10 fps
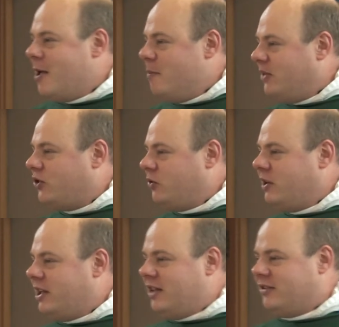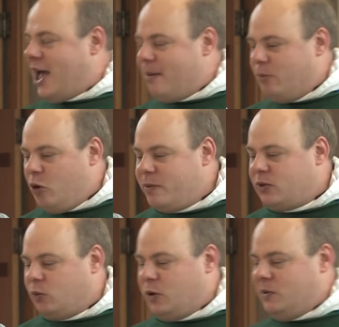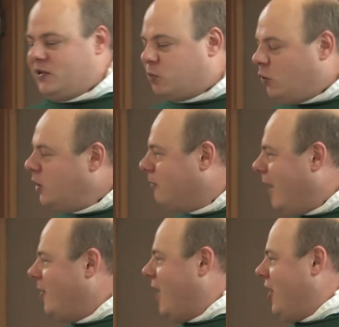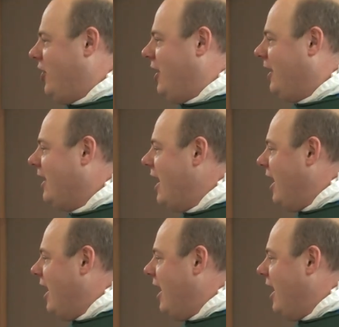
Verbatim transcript: Mystery is that moment when we swirl around that thing